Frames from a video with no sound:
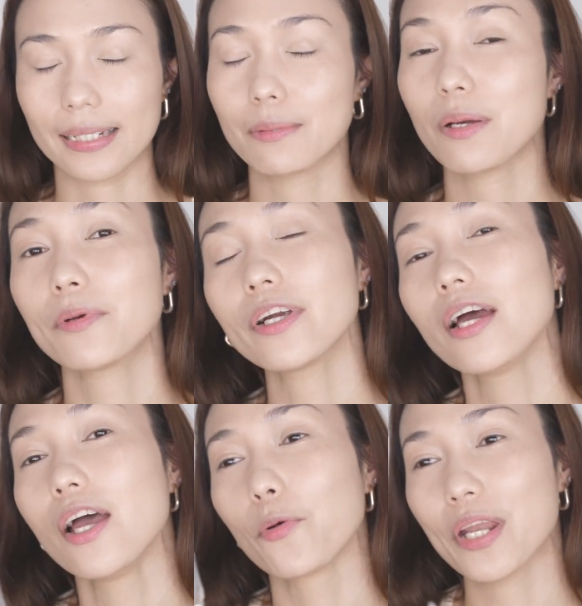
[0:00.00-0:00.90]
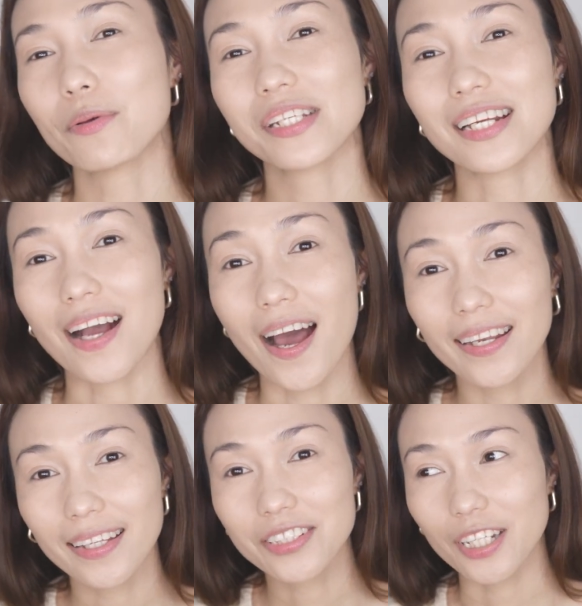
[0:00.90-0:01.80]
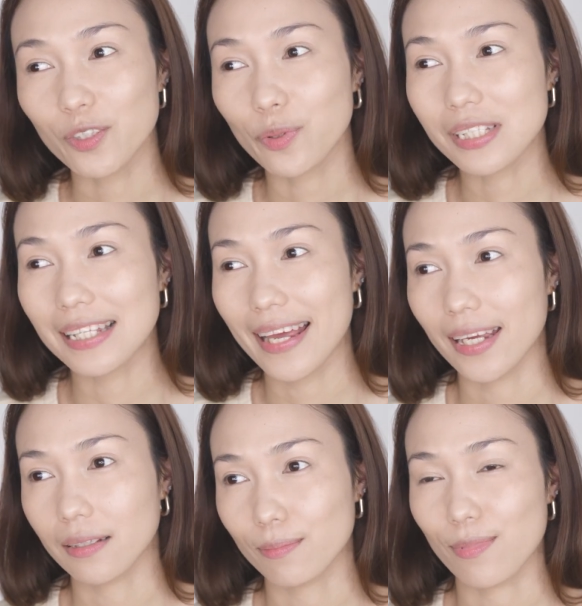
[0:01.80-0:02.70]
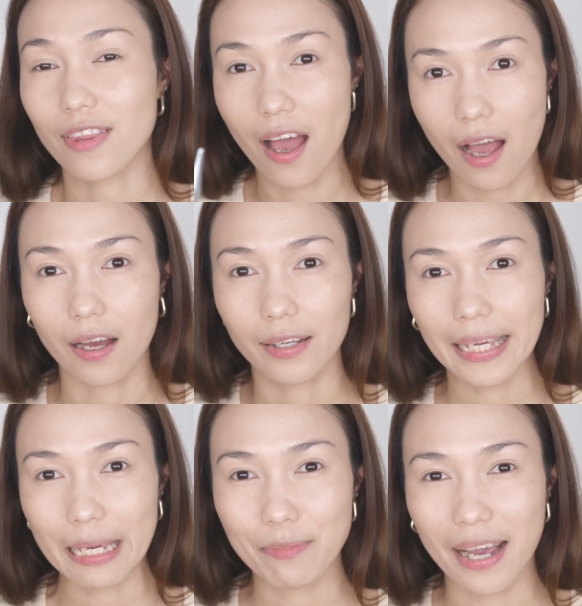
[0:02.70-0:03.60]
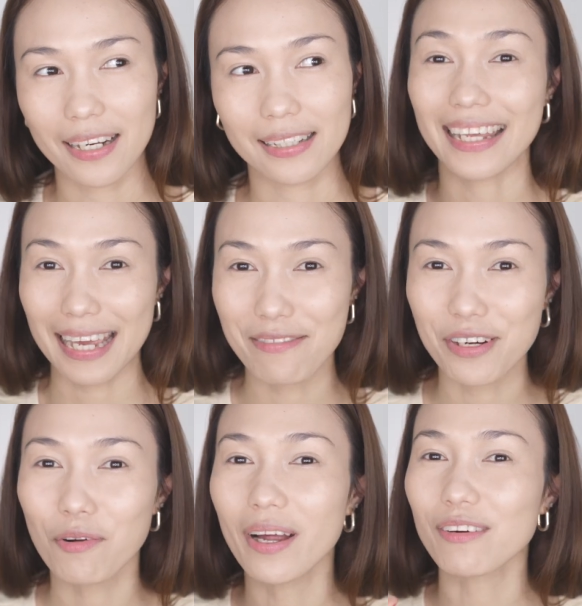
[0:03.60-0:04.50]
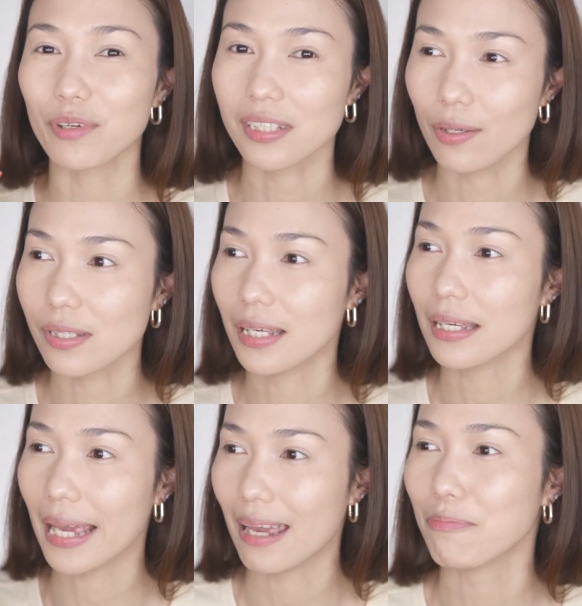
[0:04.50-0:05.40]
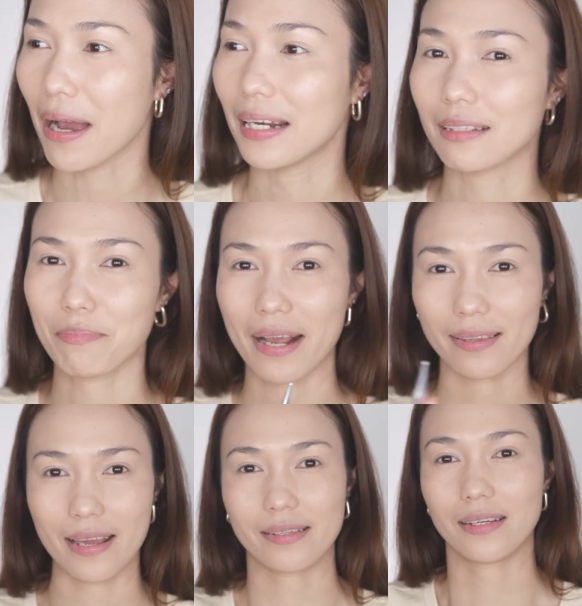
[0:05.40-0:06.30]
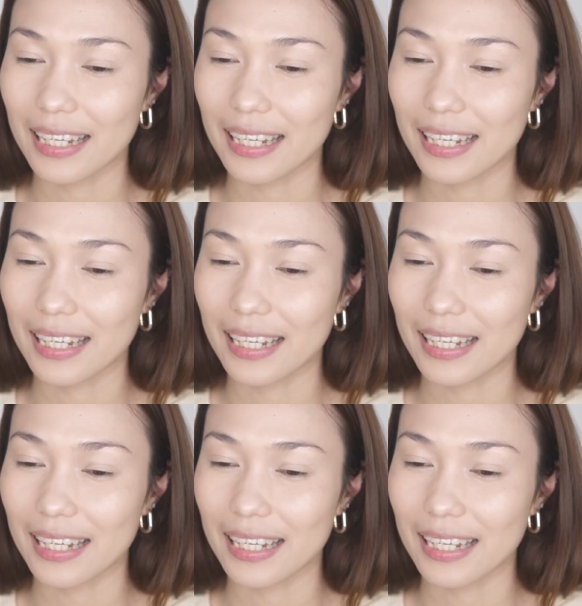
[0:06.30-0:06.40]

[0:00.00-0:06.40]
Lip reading: I remember when I was in college, it was like the K palette. Like everyone was using K palette back then.